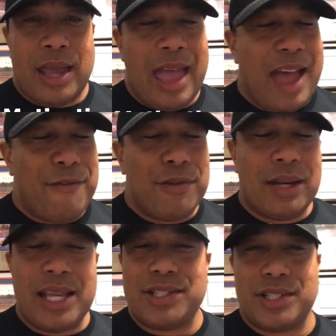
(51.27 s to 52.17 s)
have
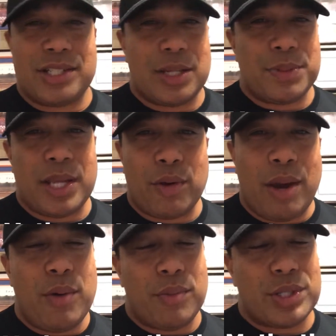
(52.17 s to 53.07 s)
relationships and
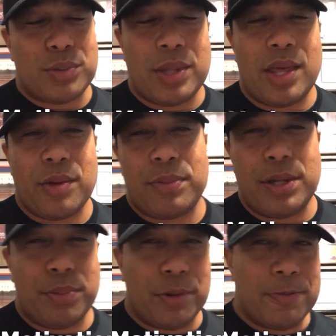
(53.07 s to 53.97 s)
great ones with other
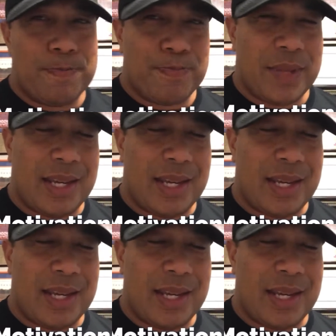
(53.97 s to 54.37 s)
people